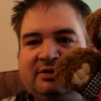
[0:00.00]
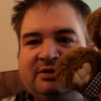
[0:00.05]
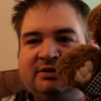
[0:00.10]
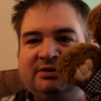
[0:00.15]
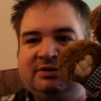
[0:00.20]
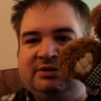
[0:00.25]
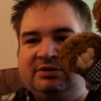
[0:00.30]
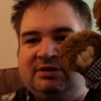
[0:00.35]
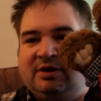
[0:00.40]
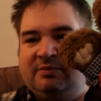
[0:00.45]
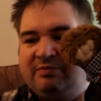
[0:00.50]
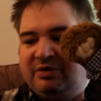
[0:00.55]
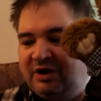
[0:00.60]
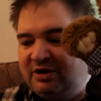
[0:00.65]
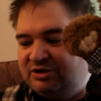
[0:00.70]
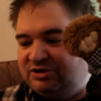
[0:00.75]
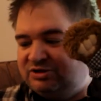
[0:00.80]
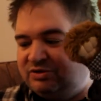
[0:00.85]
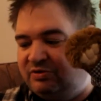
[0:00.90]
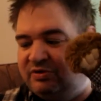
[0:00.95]
And
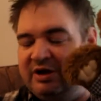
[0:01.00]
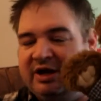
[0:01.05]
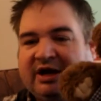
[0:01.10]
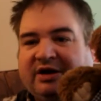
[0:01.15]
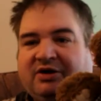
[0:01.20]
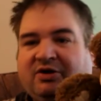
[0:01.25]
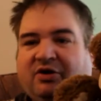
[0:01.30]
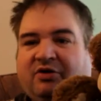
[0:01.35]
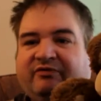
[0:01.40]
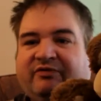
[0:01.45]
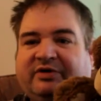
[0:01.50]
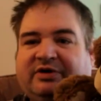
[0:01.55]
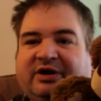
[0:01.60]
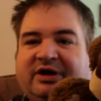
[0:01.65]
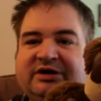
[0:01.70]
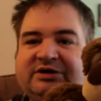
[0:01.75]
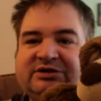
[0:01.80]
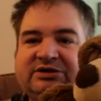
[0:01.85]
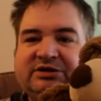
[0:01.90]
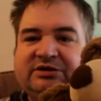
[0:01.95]
bears don't get
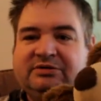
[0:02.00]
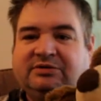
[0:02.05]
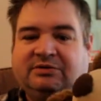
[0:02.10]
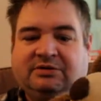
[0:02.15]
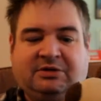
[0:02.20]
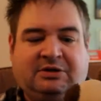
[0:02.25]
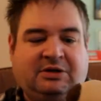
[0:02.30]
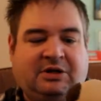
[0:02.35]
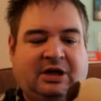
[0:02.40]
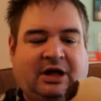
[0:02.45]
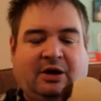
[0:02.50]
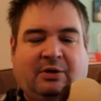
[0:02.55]
COVID-19.